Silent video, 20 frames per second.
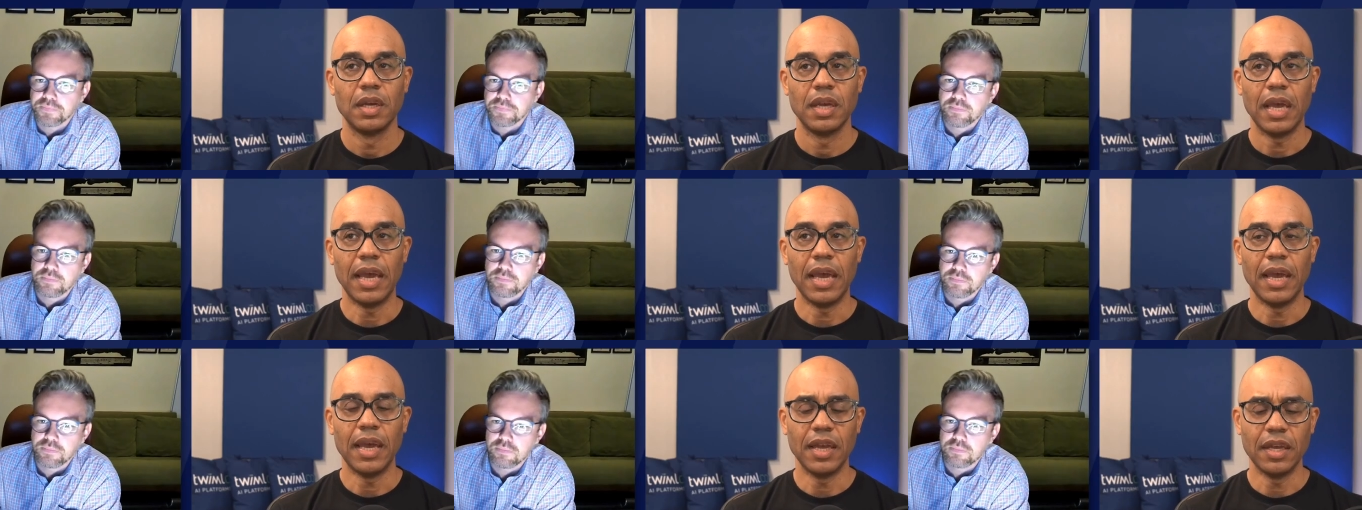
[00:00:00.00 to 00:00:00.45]

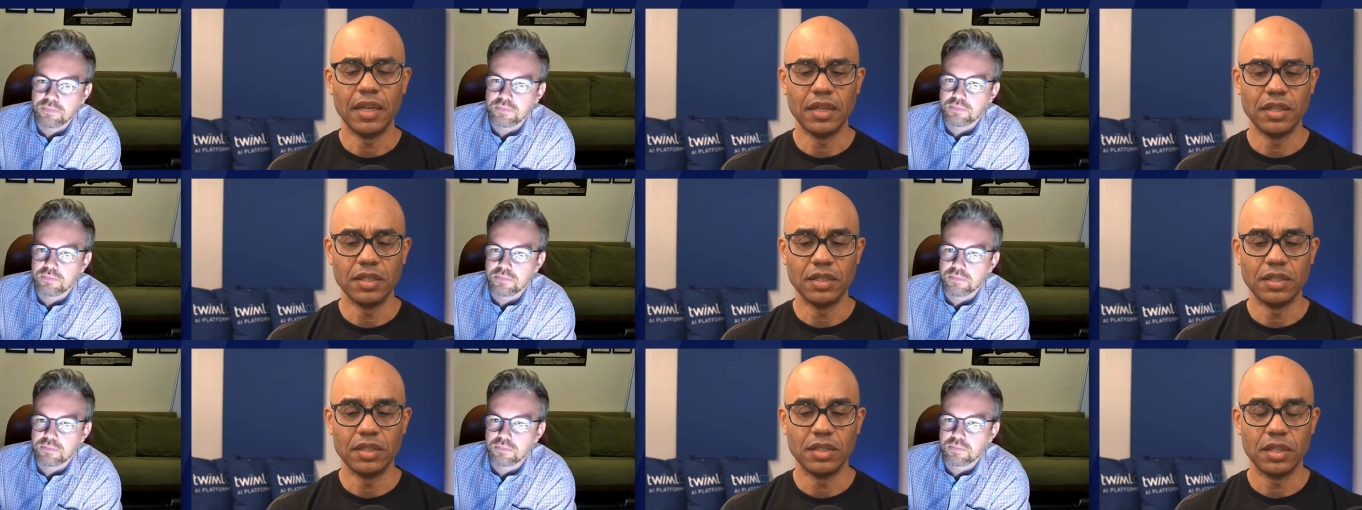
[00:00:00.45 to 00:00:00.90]

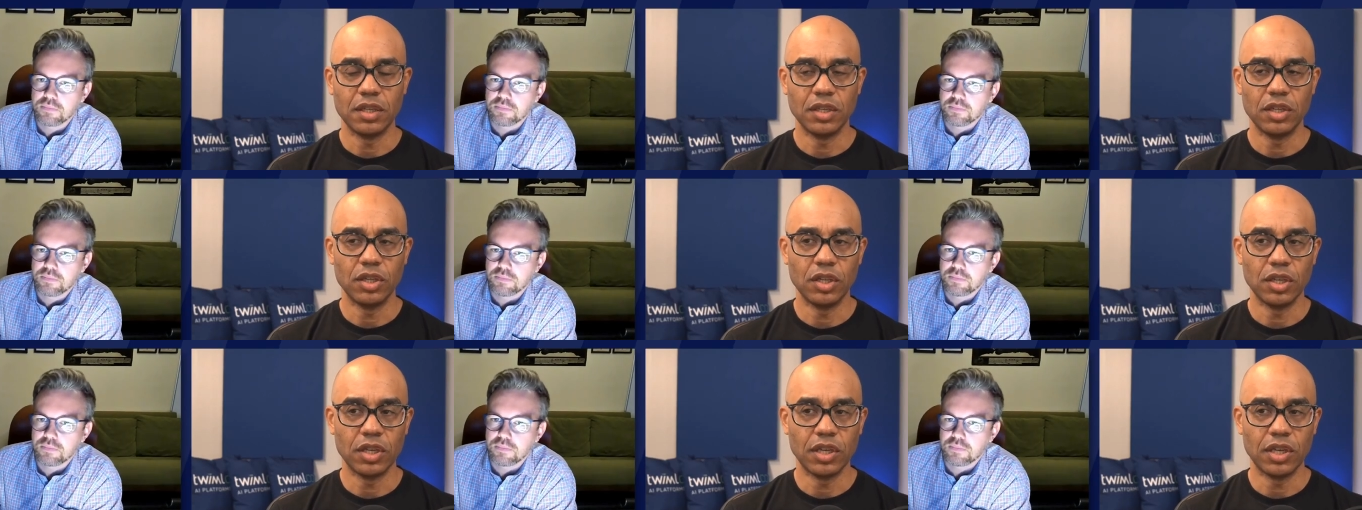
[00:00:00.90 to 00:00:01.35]
Speaker 1: and
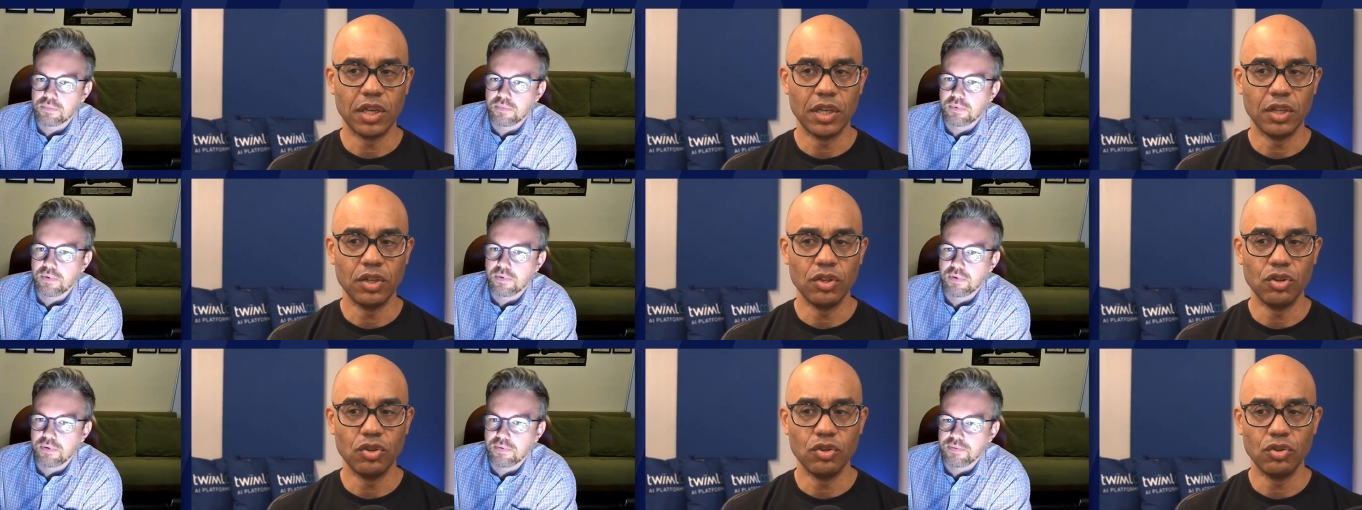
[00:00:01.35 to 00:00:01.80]
can
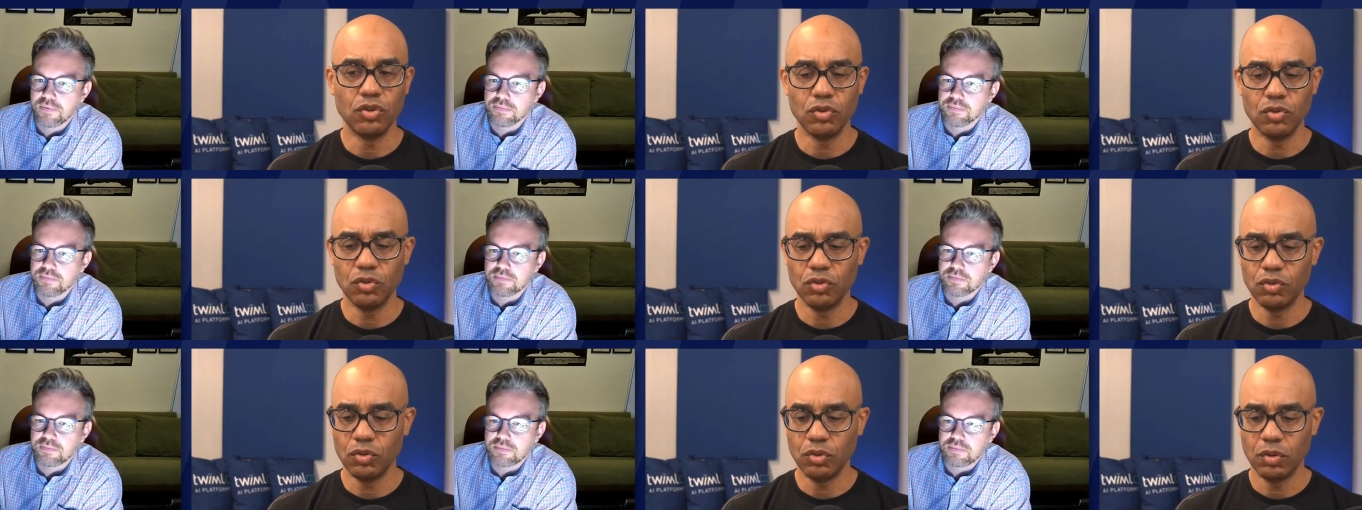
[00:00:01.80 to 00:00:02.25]

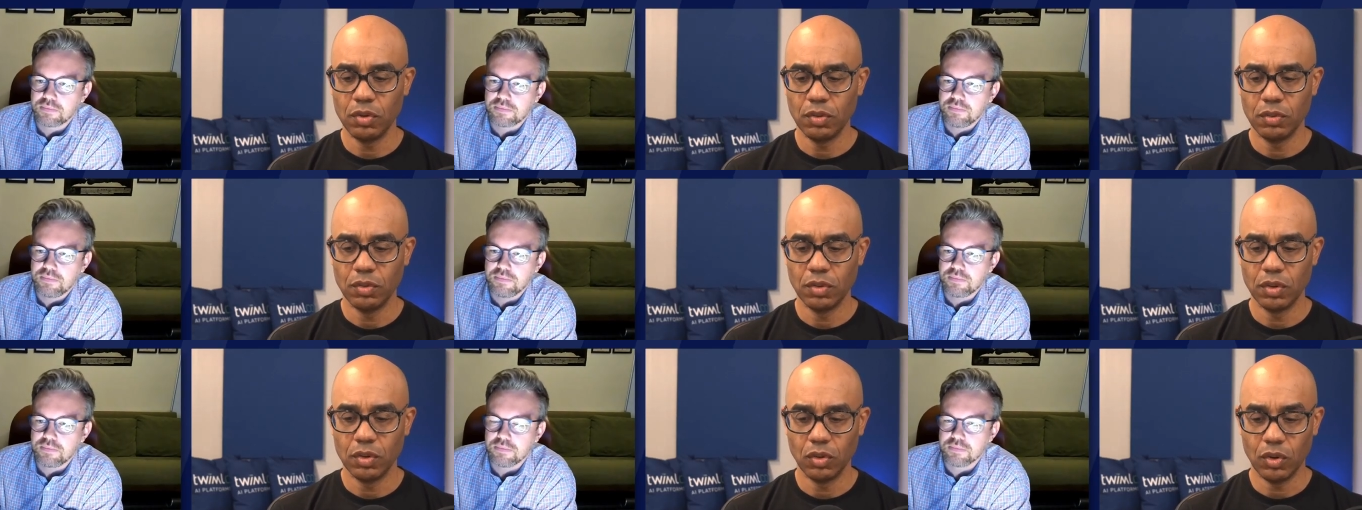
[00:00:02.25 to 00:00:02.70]
you
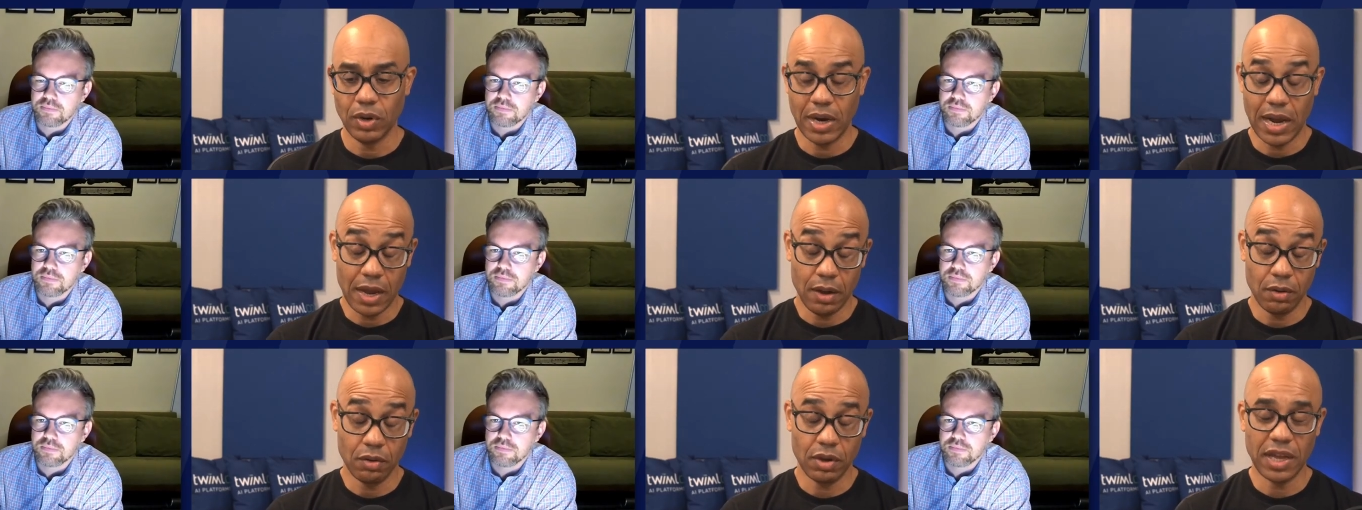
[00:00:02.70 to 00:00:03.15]
or
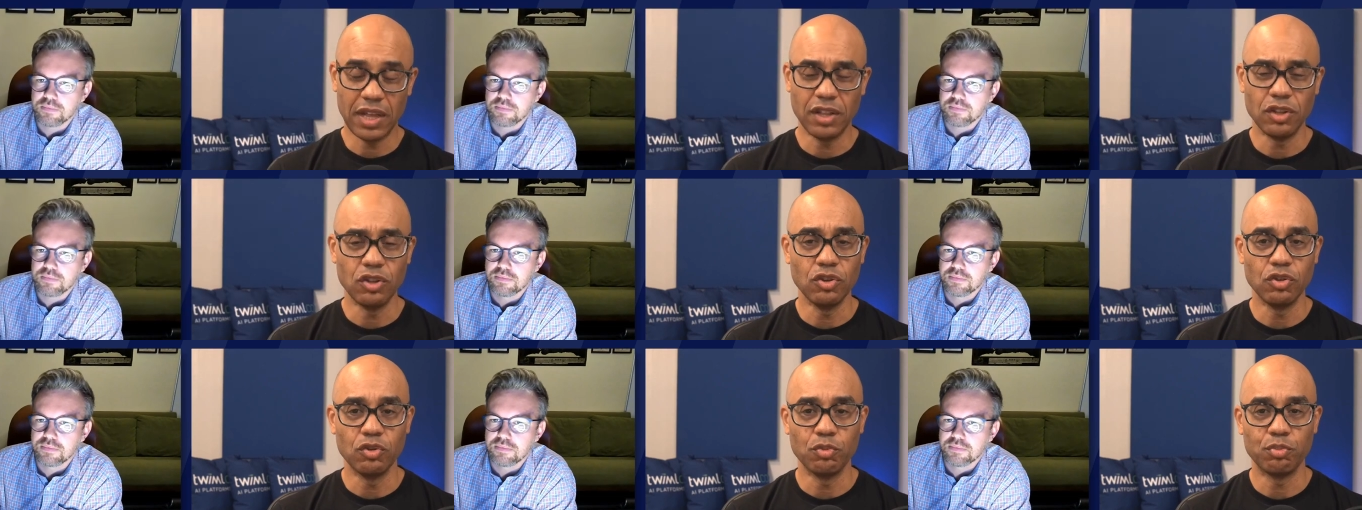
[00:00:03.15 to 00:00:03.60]
how can
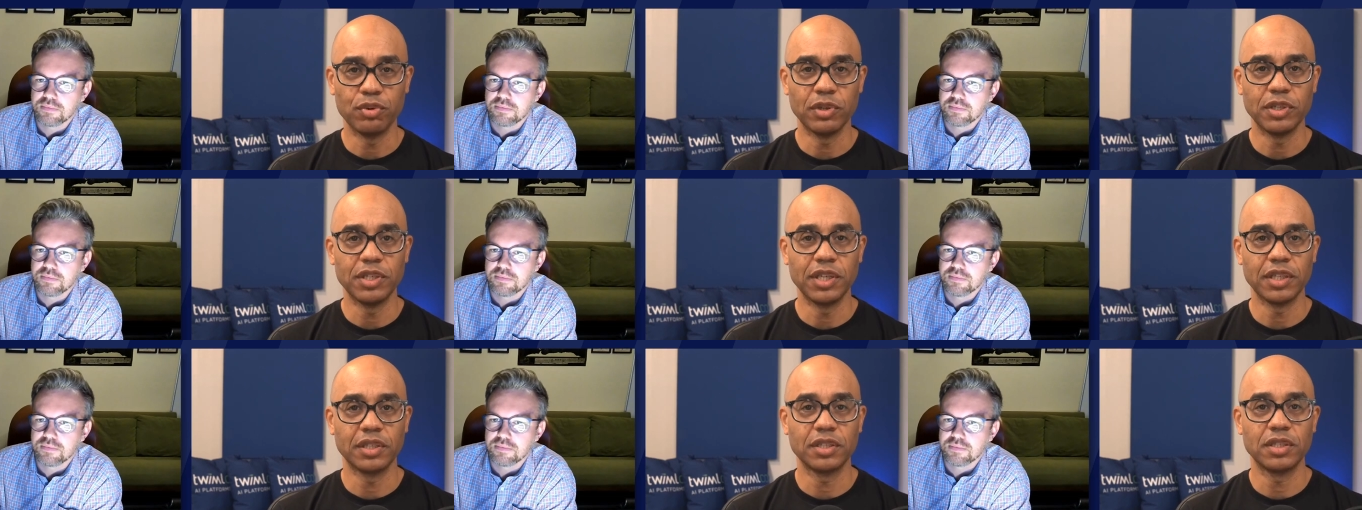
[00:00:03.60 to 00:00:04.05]
you
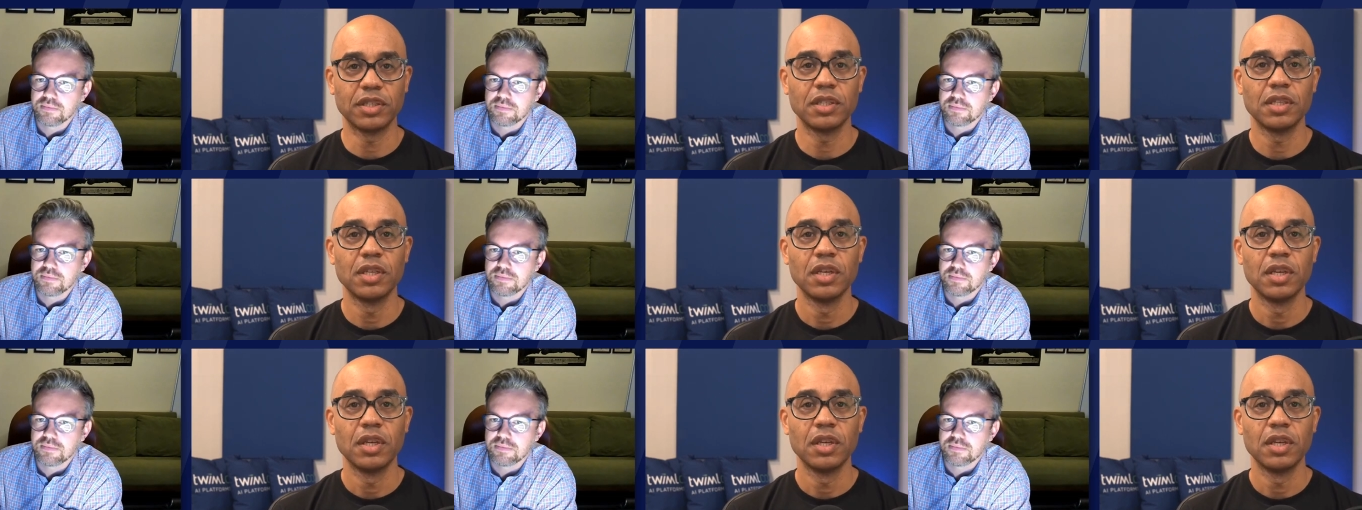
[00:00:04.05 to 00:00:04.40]
predict